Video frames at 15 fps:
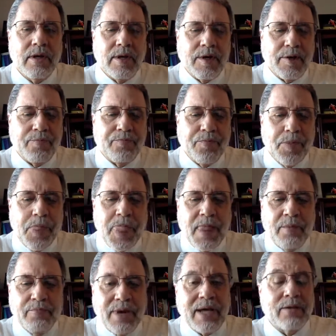
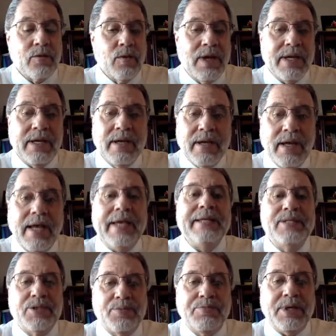By the way,
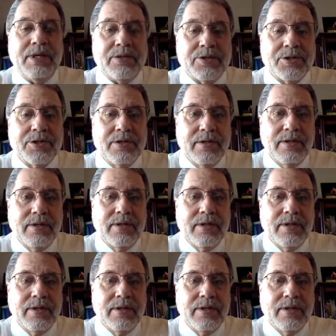hate speech,